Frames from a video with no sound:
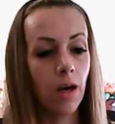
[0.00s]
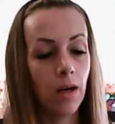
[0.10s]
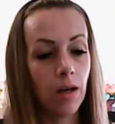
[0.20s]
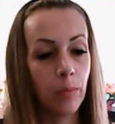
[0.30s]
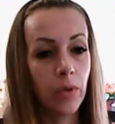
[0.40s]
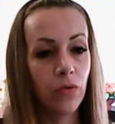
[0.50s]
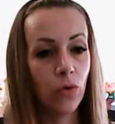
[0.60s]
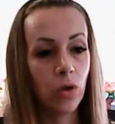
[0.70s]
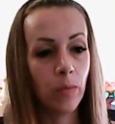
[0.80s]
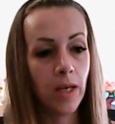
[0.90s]

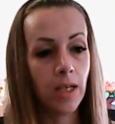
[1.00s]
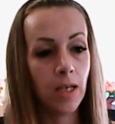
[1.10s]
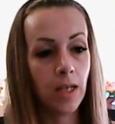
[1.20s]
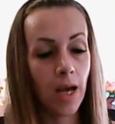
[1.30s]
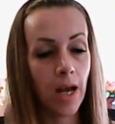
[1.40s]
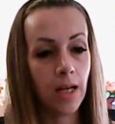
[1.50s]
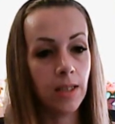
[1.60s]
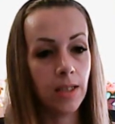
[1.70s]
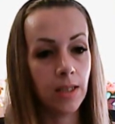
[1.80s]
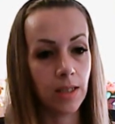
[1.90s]
before making any
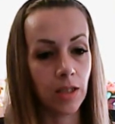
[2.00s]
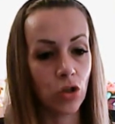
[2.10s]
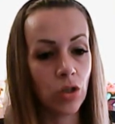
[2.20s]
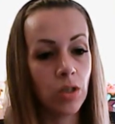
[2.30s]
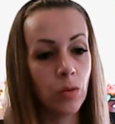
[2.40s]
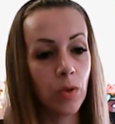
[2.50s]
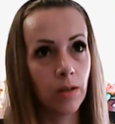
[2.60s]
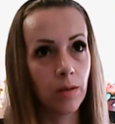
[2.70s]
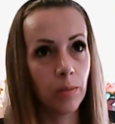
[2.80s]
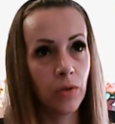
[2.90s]
decisions,
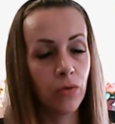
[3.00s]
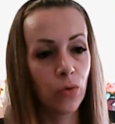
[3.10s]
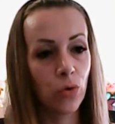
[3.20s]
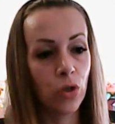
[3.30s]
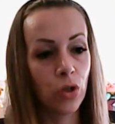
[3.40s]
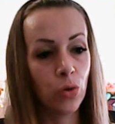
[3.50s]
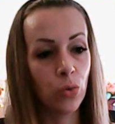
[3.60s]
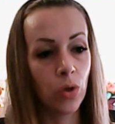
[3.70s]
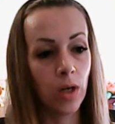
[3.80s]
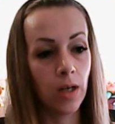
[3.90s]
before you
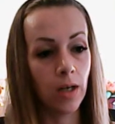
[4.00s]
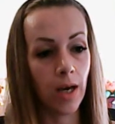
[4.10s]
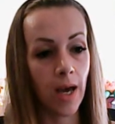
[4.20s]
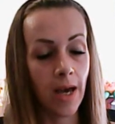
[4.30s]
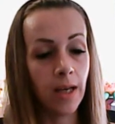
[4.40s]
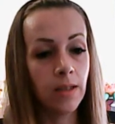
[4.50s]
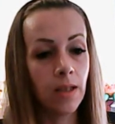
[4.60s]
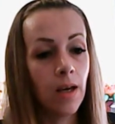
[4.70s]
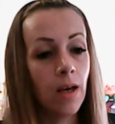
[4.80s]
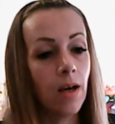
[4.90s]
act,
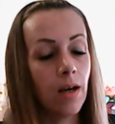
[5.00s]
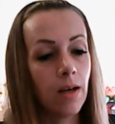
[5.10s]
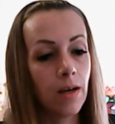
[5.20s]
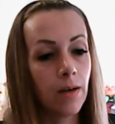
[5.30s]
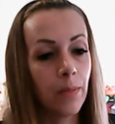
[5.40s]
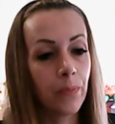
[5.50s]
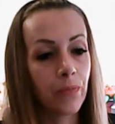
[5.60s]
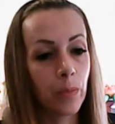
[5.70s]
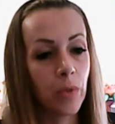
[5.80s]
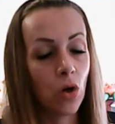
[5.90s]

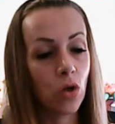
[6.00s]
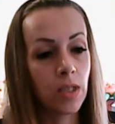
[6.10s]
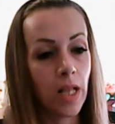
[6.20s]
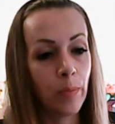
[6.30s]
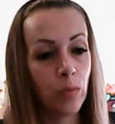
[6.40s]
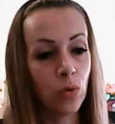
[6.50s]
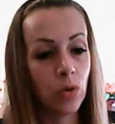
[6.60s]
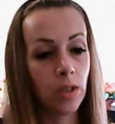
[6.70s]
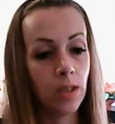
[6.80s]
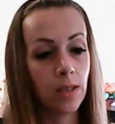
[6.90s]
because Neptune
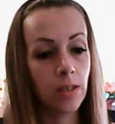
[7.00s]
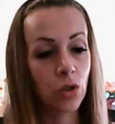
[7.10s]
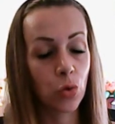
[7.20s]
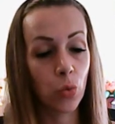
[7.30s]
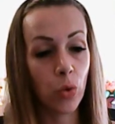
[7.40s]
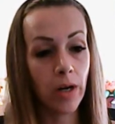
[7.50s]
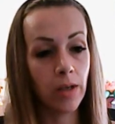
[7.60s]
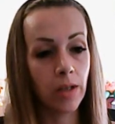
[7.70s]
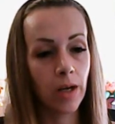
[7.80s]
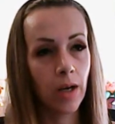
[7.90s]
is
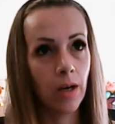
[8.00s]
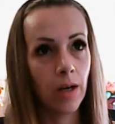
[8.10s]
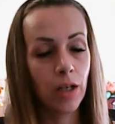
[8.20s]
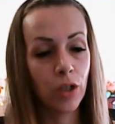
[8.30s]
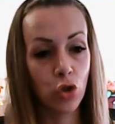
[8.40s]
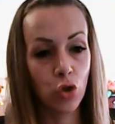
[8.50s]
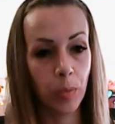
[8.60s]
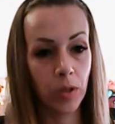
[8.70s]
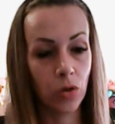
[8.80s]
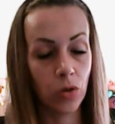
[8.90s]
squaring
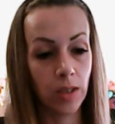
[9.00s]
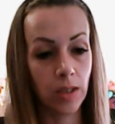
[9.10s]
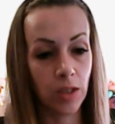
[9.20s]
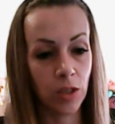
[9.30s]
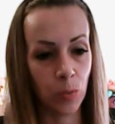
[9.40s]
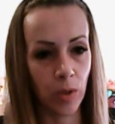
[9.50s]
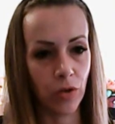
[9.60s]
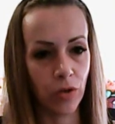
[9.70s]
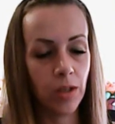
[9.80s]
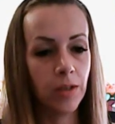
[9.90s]
Jupiter in this period.